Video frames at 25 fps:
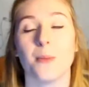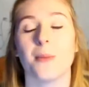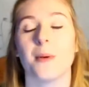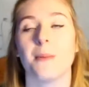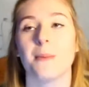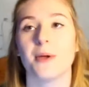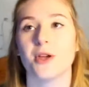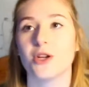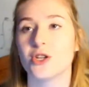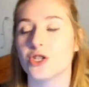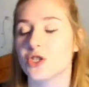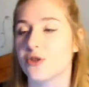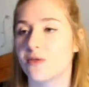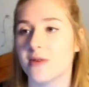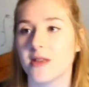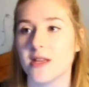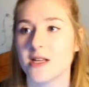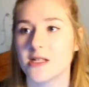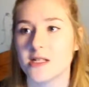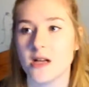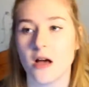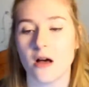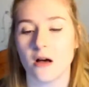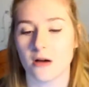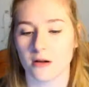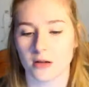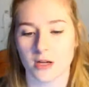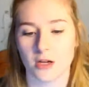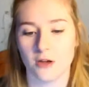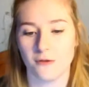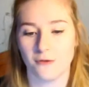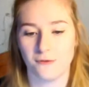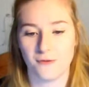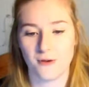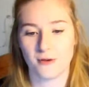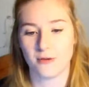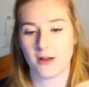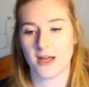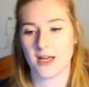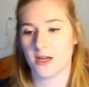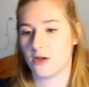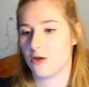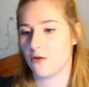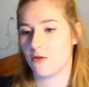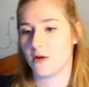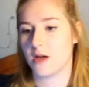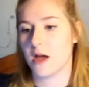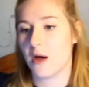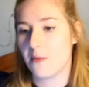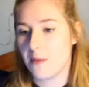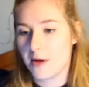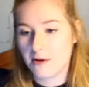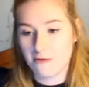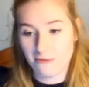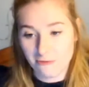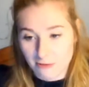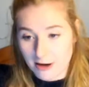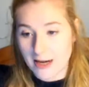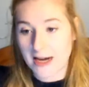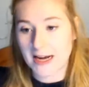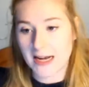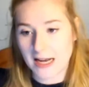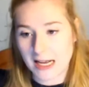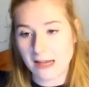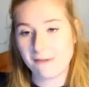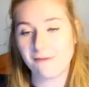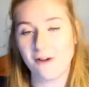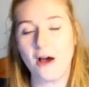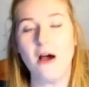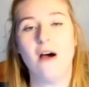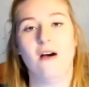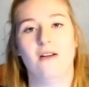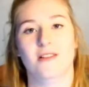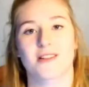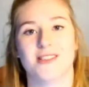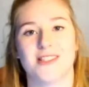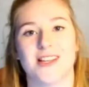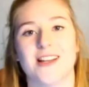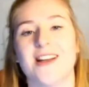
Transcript: but because you're in the dark, you feel like you're going really fast,